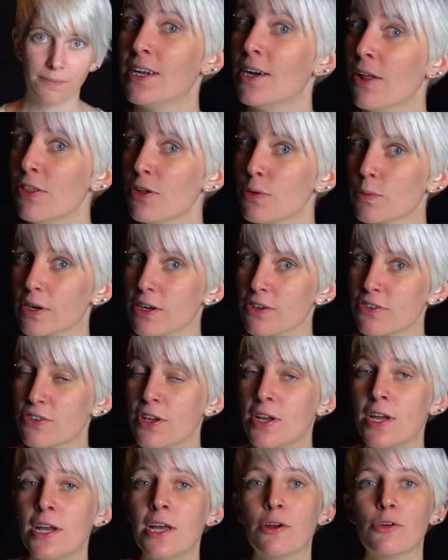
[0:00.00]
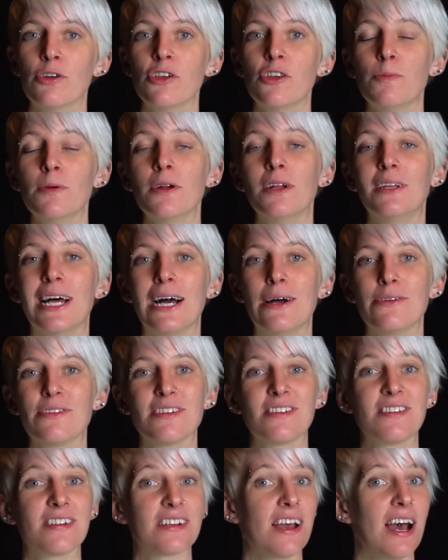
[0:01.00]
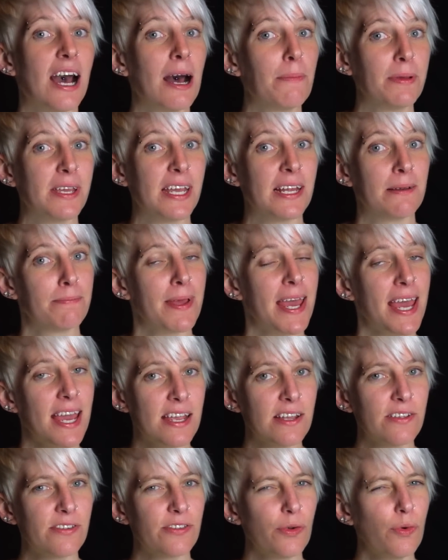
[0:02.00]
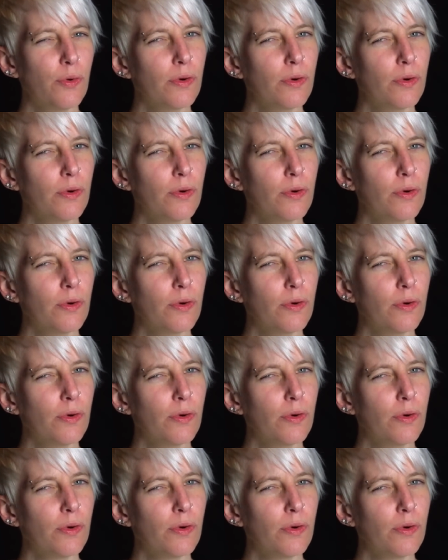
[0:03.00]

In other words, CRISPR allows us to copy and paste